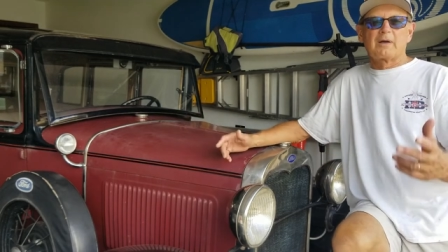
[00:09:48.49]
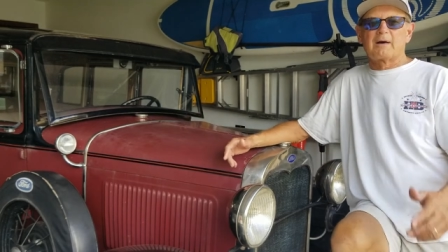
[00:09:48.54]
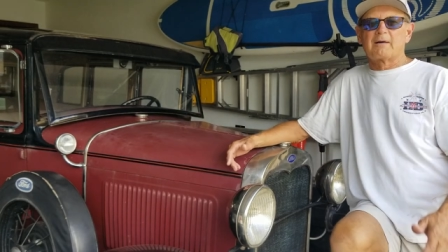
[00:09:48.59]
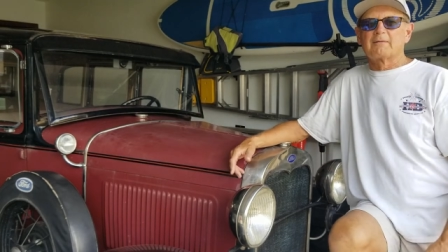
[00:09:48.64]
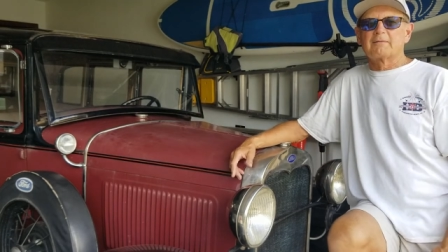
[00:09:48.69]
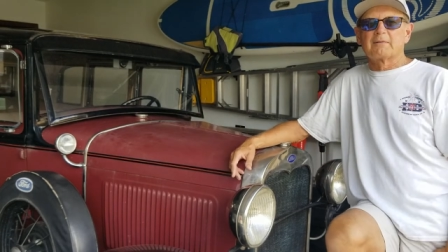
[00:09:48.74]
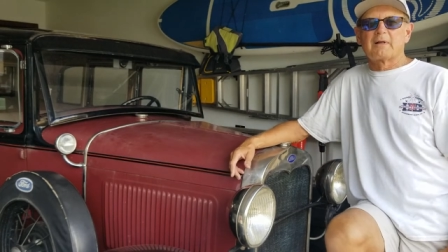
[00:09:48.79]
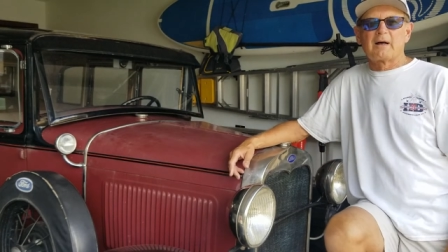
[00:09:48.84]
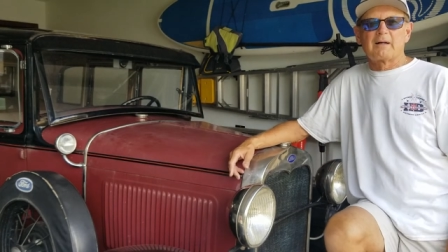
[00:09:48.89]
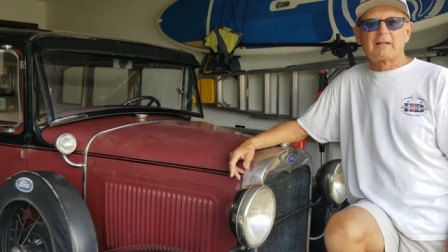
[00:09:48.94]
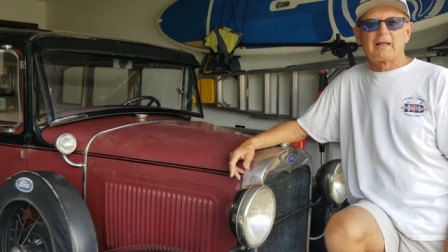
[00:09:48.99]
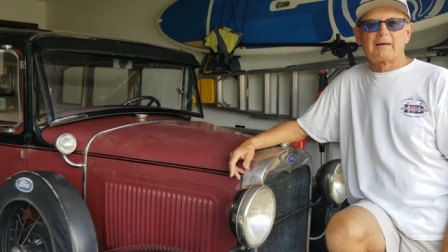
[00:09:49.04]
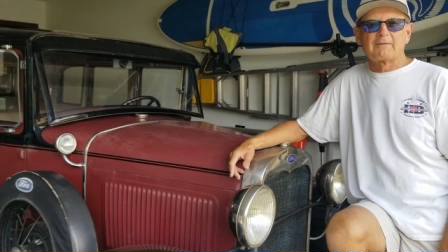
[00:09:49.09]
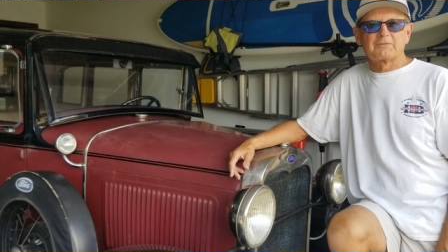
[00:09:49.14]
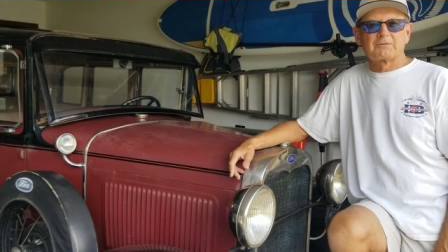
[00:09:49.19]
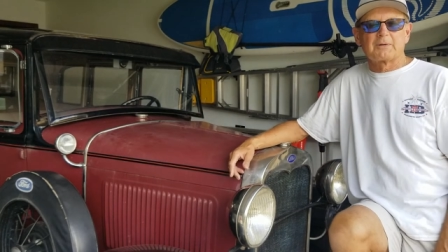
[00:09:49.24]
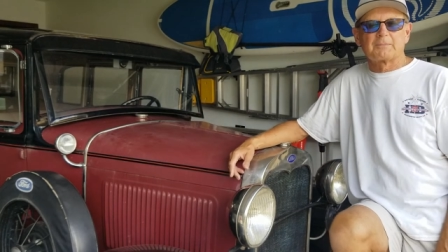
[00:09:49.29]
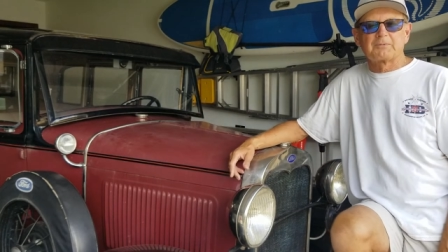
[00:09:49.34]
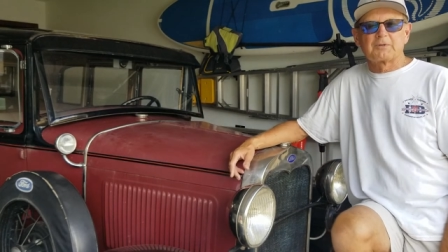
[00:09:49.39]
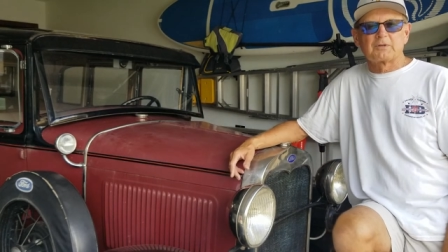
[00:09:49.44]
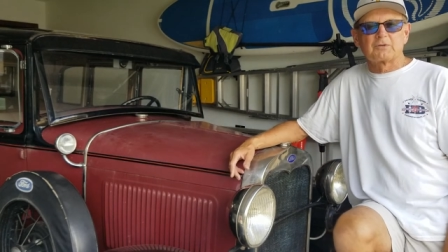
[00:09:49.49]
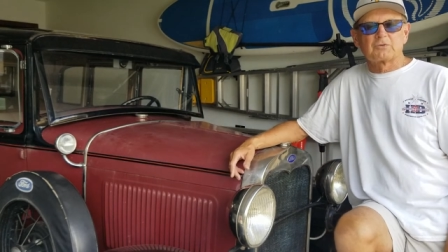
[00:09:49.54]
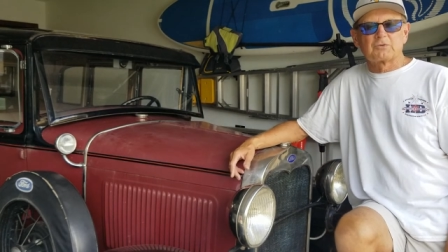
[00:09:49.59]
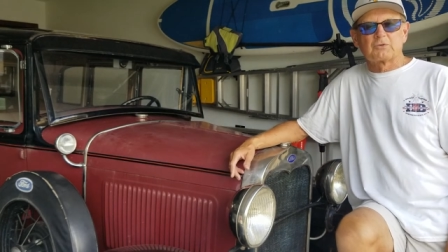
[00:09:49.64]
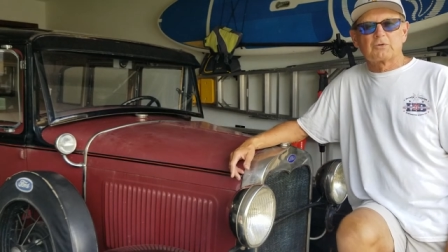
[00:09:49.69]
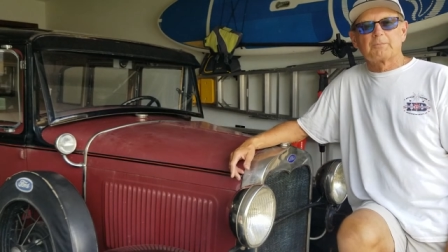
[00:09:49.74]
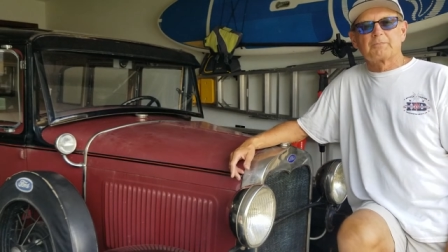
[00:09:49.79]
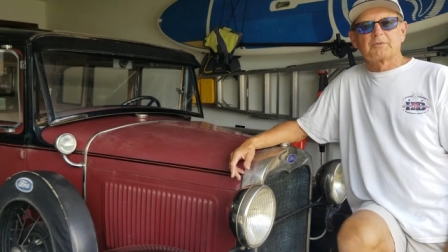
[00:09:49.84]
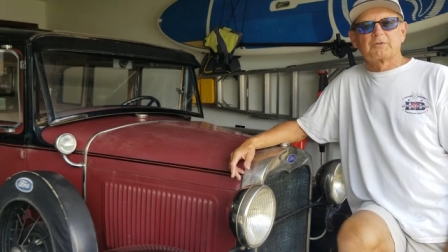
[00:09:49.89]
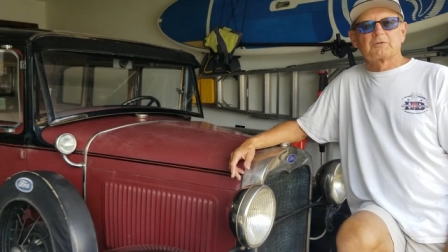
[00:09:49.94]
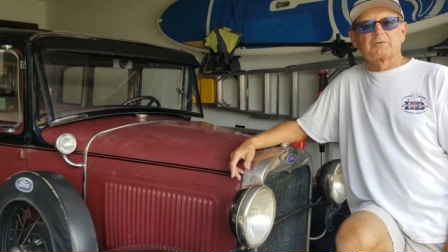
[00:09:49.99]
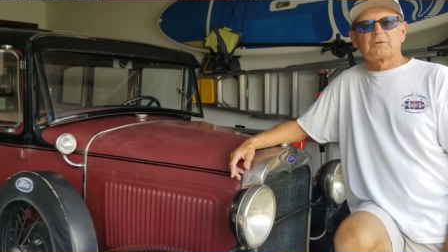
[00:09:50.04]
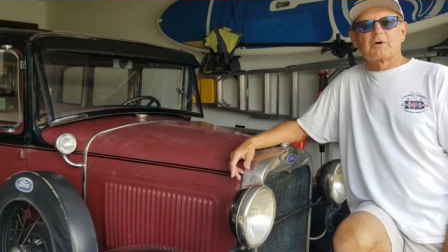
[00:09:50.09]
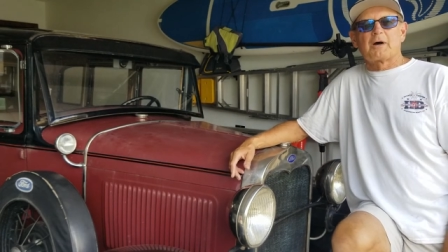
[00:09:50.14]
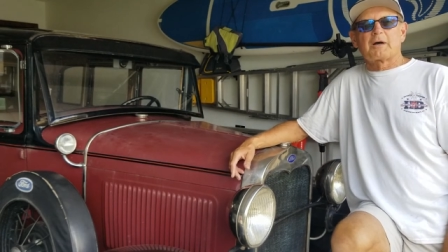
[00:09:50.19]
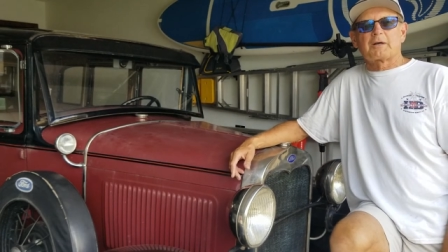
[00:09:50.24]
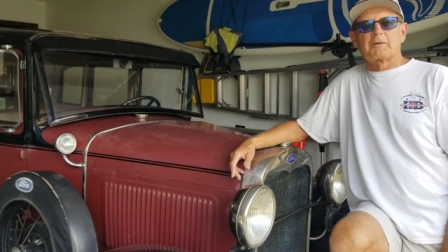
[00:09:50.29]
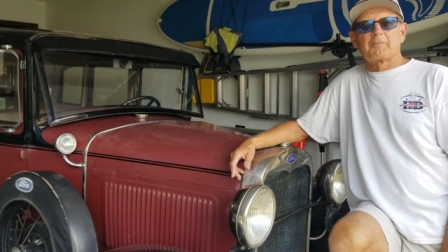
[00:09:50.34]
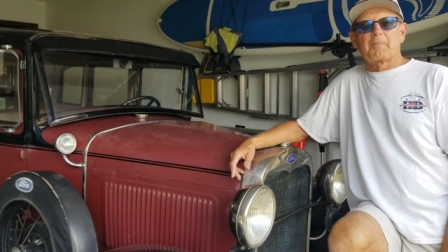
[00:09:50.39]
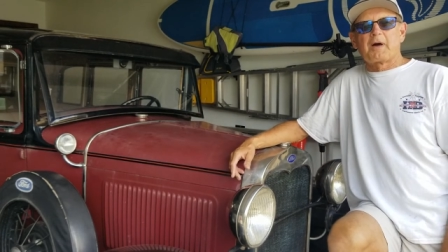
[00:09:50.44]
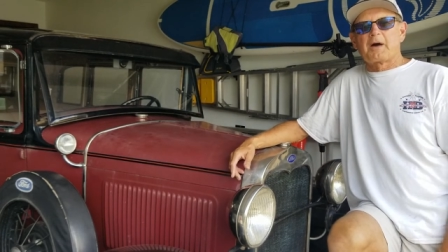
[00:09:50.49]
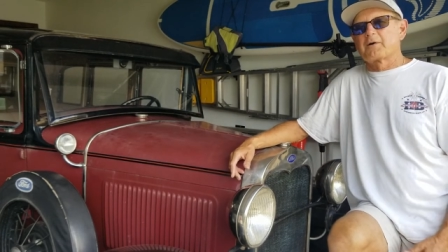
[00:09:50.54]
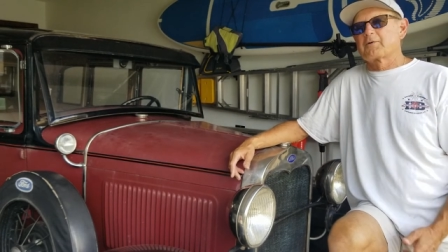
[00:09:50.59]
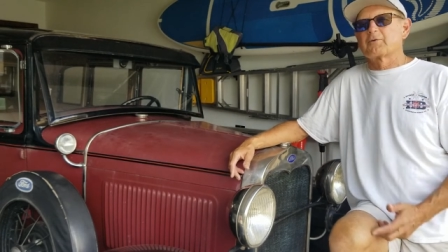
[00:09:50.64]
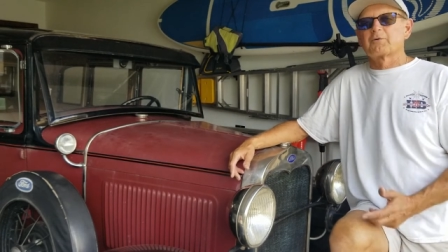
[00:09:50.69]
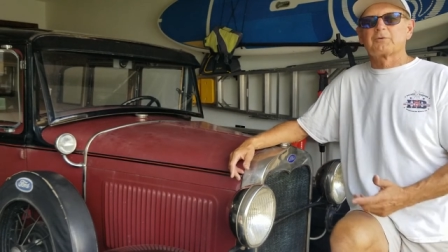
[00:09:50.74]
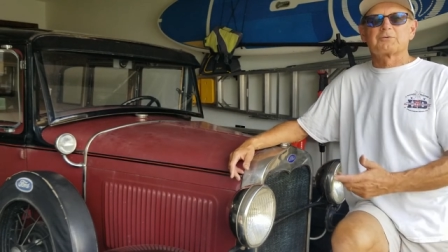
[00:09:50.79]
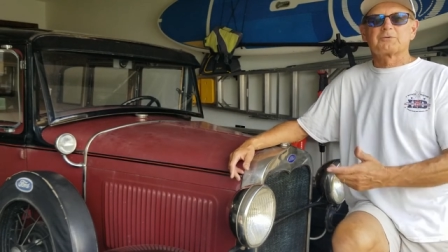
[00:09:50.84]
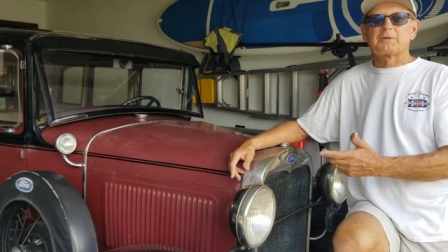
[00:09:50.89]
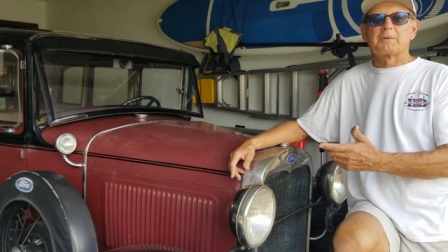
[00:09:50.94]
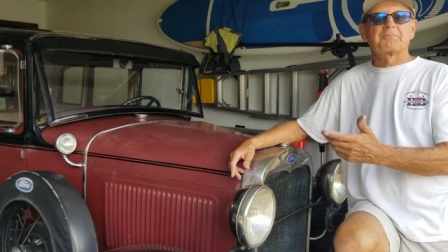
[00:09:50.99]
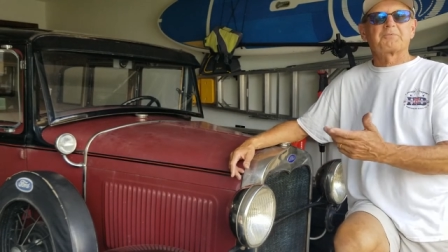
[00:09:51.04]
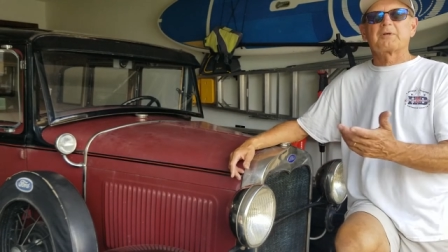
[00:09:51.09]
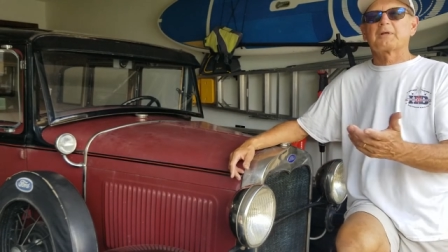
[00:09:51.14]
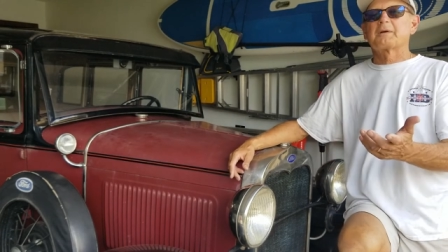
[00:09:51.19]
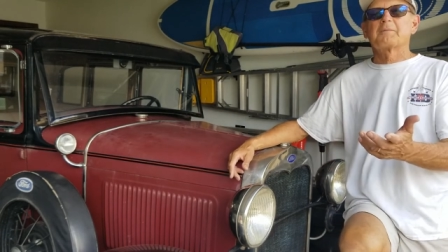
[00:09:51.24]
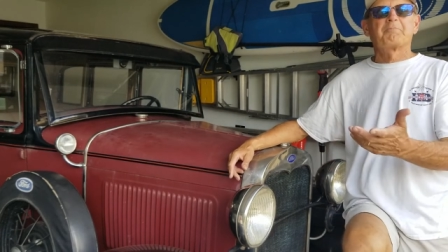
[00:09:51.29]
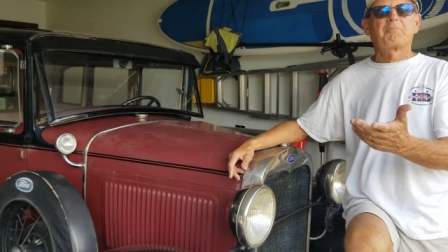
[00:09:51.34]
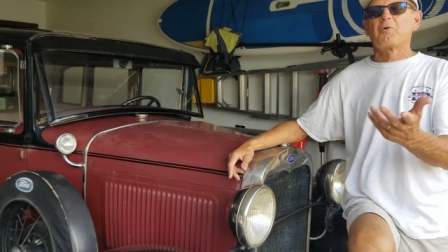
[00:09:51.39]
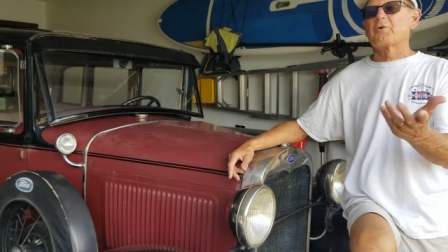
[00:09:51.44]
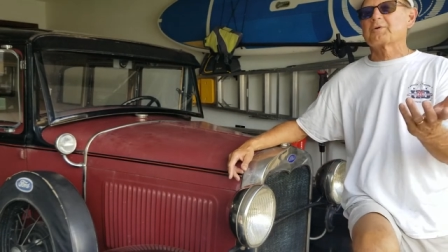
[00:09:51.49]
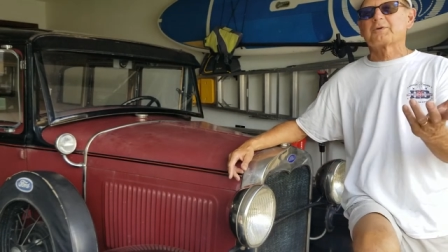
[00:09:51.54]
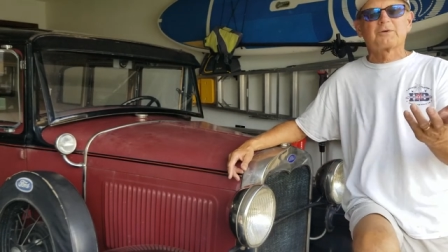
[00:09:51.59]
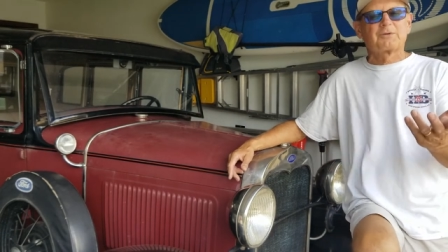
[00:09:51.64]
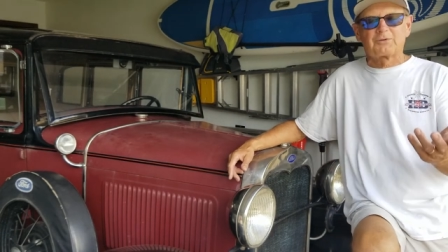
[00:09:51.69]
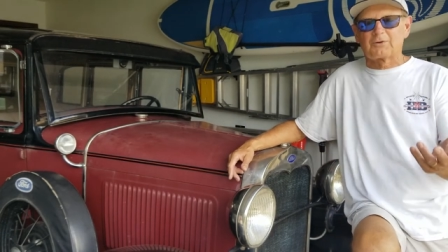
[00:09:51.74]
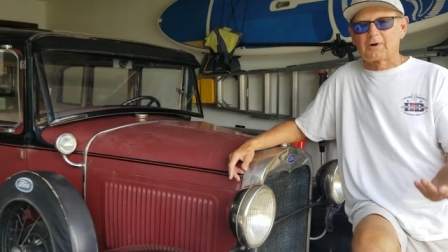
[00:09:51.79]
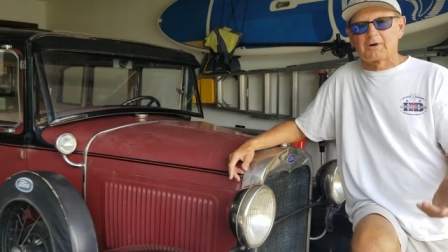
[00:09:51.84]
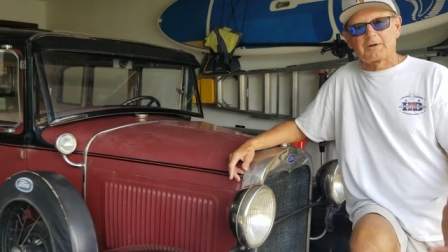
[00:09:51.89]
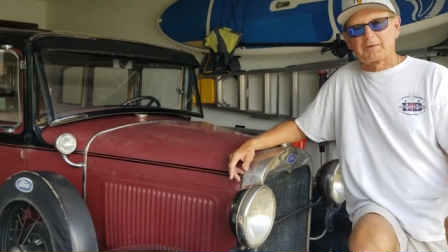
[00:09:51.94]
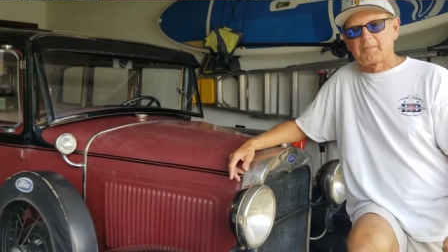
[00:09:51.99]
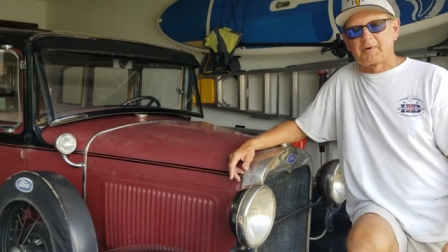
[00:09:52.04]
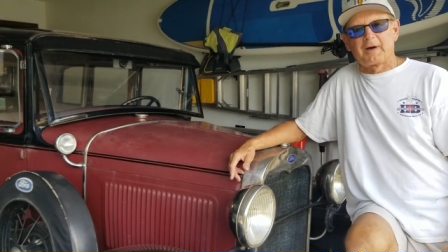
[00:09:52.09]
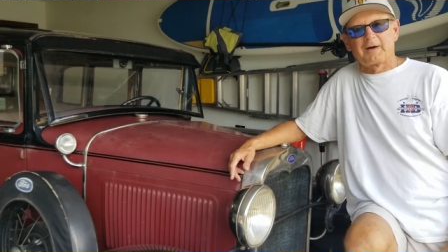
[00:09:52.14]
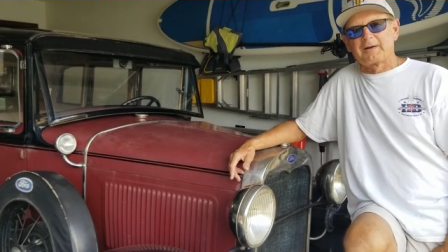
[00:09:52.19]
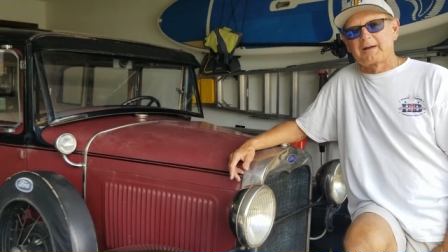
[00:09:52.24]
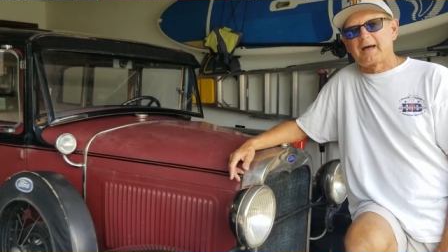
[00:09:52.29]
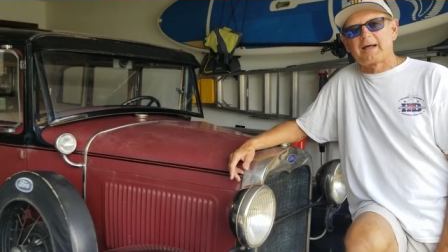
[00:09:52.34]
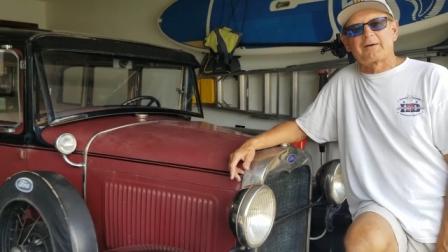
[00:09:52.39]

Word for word: I'll, I'll have something stupid to talk about or something important to talk about.